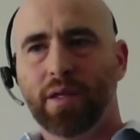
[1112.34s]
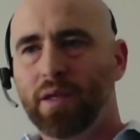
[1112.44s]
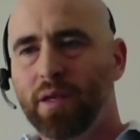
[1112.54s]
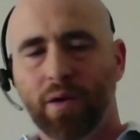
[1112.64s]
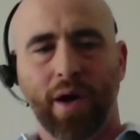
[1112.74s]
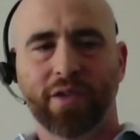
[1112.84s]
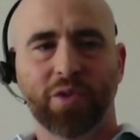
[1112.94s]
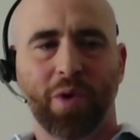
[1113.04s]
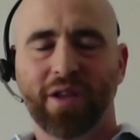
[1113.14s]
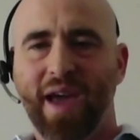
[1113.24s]
a
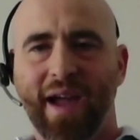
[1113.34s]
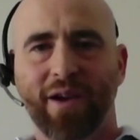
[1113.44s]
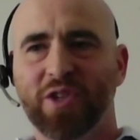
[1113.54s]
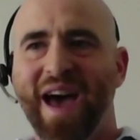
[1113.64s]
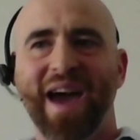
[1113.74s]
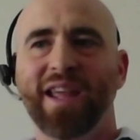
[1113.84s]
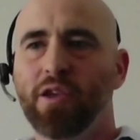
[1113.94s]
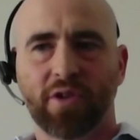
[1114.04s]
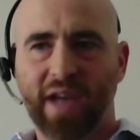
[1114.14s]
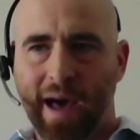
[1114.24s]
smart attacker is not in
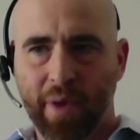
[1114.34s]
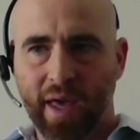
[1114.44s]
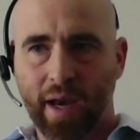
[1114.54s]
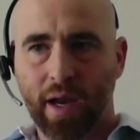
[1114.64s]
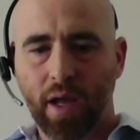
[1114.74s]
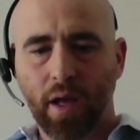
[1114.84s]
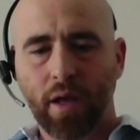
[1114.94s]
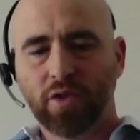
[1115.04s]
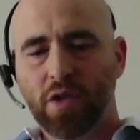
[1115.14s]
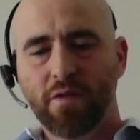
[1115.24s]
your top end.
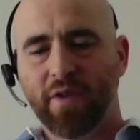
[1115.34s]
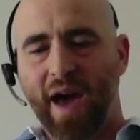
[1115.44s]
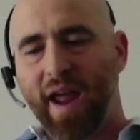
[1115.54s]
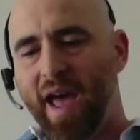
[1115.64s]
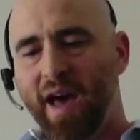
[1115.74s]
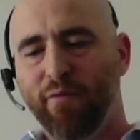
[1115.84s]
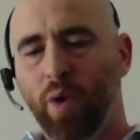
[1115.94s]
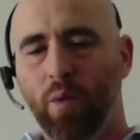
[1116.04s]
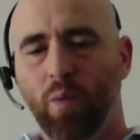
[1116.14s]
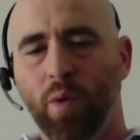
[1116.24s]
So you've got to have
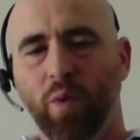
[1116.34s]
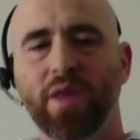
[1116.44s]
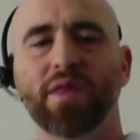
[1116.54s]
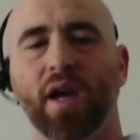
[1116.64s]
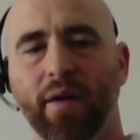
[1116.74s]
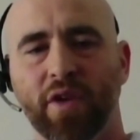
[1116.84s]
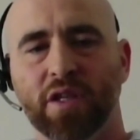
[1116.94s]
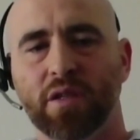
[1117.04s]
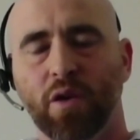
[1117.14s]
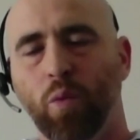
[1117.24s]
what we think of
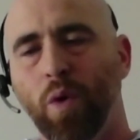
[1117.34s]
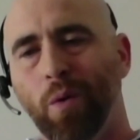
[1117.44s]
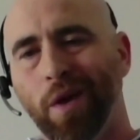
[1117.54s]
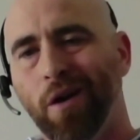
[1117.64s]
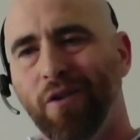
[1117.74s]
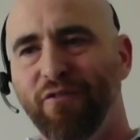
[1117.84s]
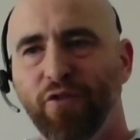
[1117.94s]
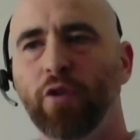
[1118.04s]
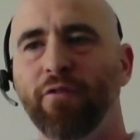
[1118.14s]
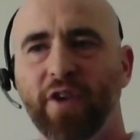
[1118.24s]
as, what we call
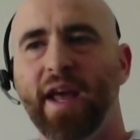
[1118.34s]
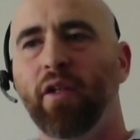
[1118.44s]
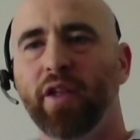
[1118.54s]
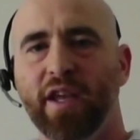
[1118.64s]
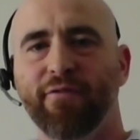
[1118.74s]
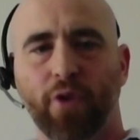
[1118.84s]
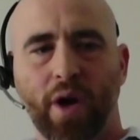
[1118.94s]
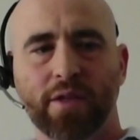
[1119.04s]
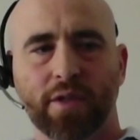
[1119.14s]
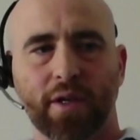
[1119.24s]
full fidelity
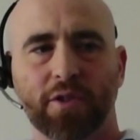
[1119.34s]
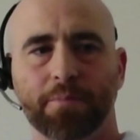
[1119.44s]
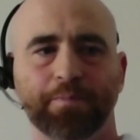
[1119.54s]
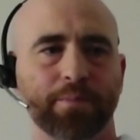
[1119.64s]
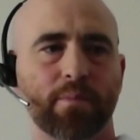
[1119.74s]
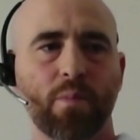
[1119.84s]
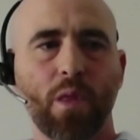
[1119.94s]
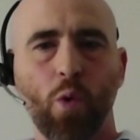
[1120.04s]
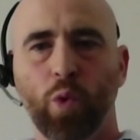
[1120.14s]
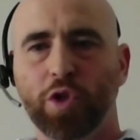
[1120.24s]
forensics,
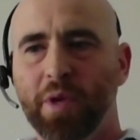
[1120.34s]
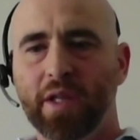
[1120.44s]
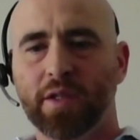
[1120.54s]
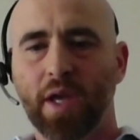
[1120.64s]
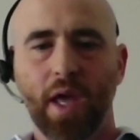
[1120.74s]
which means